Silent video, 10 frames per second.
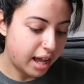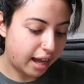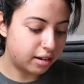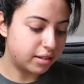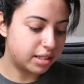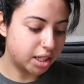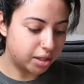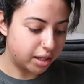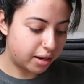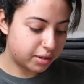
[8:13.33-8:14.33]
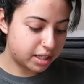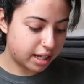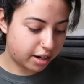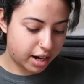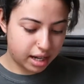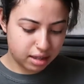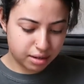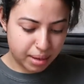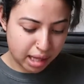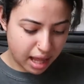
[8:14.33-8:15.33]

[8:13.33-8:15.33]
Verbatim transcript: I don't know, it's so cute. I want to decorate either my